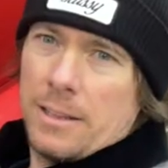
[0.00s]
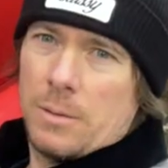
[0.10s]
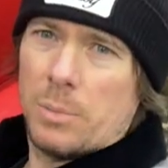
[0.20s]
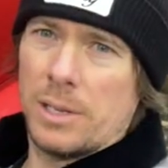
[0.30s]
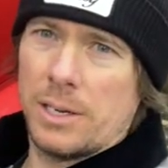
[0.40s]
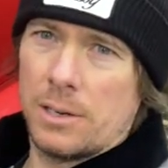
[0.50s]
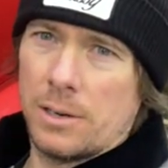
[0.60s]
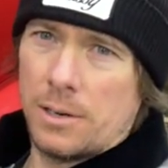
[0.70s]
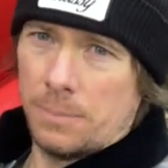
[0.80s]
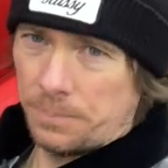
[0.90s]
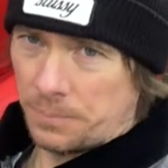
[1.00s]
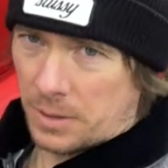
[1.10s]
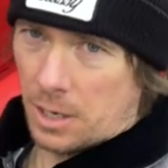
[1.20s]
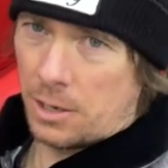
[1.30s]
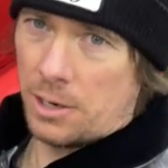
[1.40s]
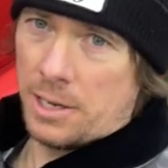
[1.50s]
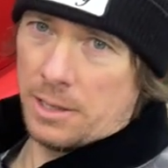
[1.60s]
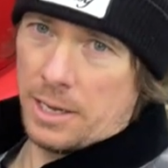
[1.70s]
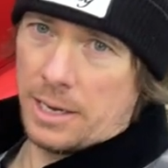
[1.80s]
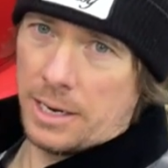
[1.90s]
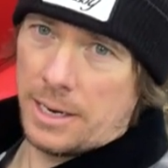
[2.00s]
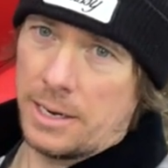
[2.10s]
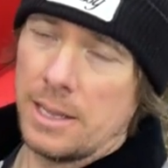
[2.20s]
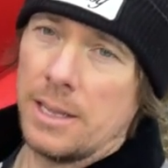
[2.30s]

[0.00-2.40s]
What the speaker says: the blinker underneath the headlight.